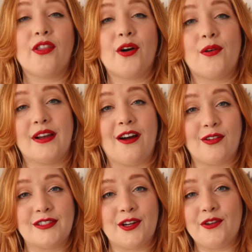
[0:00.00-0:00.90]
although it
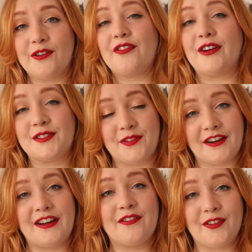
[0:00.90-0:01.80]
also falls
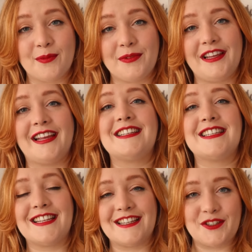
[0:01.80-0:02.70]
very firmly
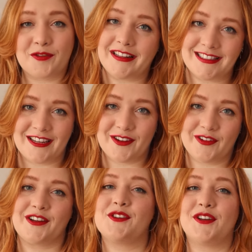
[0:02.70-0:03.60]
into the translated
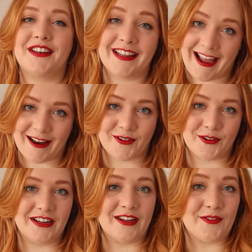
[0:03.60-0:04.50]
fiction
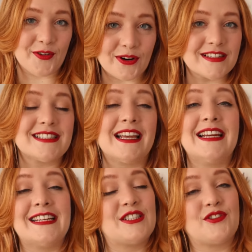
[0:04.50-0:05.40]
category. Of course,
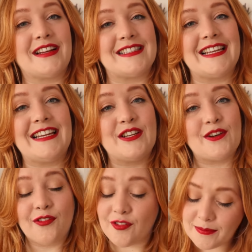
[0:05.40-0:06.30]
it's translated
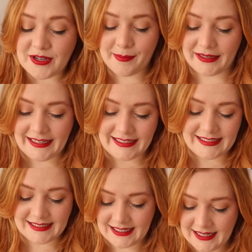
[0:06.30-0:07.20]
from
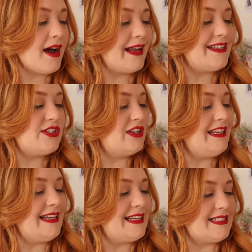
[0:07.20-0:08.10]
Japanese by
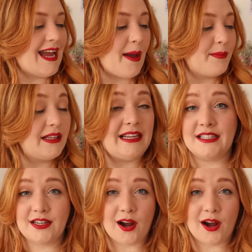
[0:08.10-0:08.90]
Ginny Tapley